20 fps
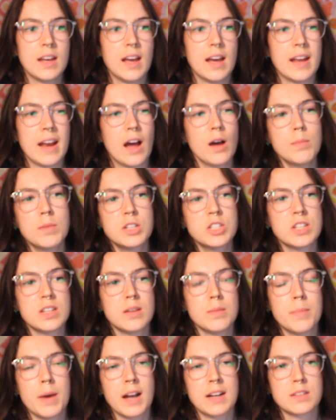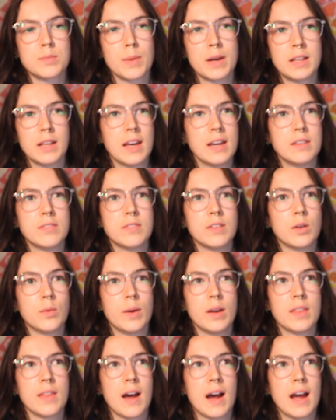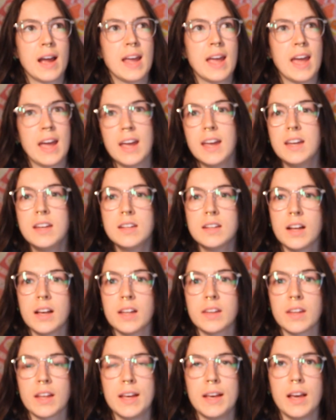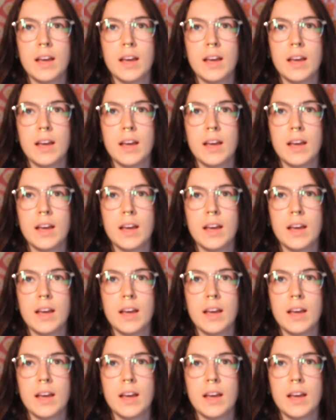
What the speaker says: and how much it impacts my life in a way that I hate and